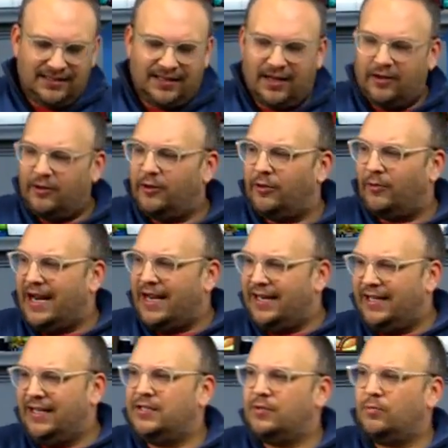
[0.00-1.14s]
other thread
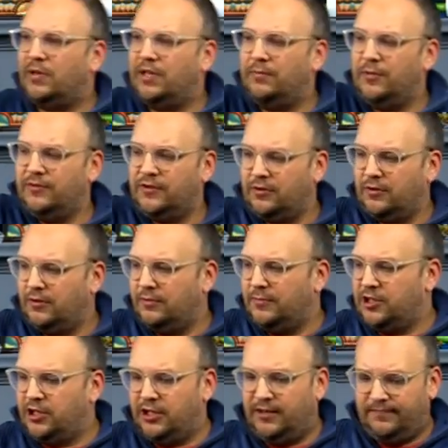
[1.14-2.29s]
is when it moves through the
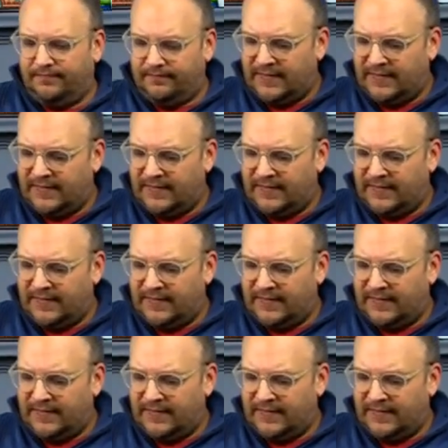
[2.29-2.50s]
machine.